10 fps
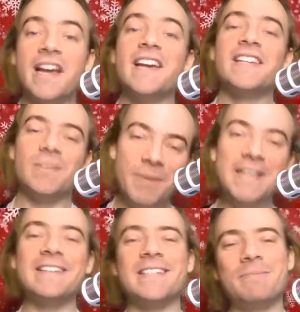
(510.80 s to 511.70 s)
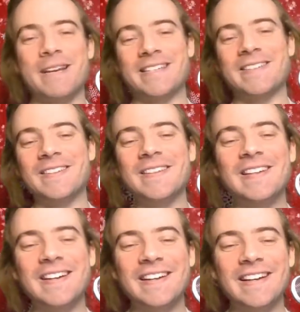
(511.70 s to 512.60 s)
Speaking of Spencer,
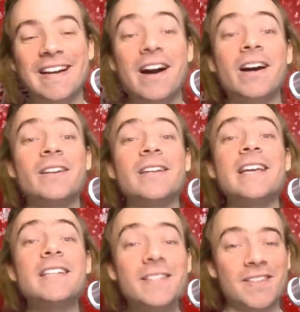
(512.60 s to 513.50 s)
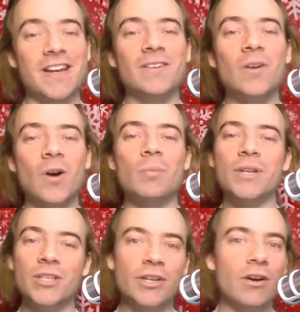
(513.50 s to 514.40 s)
uh, on his channel,
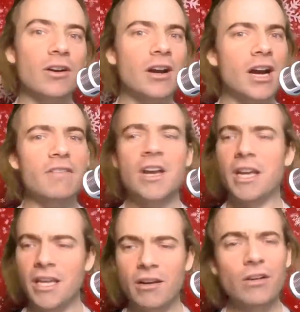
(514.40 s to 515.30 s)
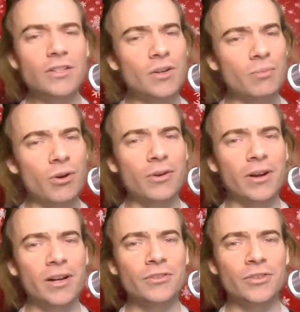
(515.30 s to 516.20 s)
RPG Archive, he also broke
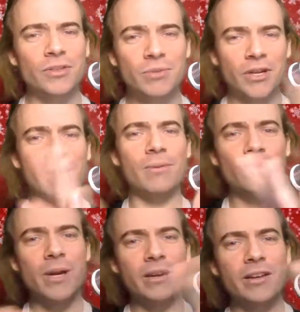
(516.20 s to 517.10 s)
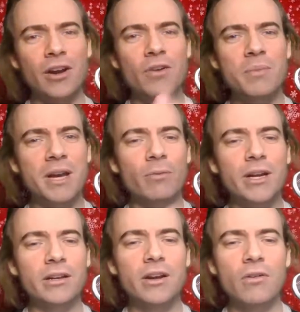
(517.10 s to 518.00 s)
100 subscribers. Way to go, man. Way
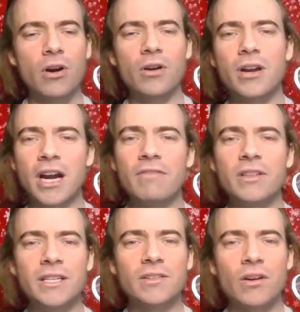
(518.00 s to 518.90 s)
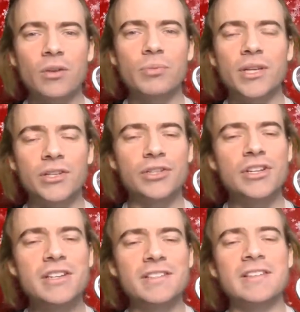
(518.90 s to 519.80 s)
to go archiving these
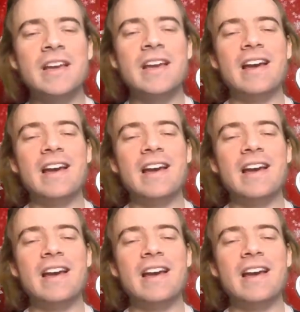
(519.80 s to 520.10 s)
RPGs.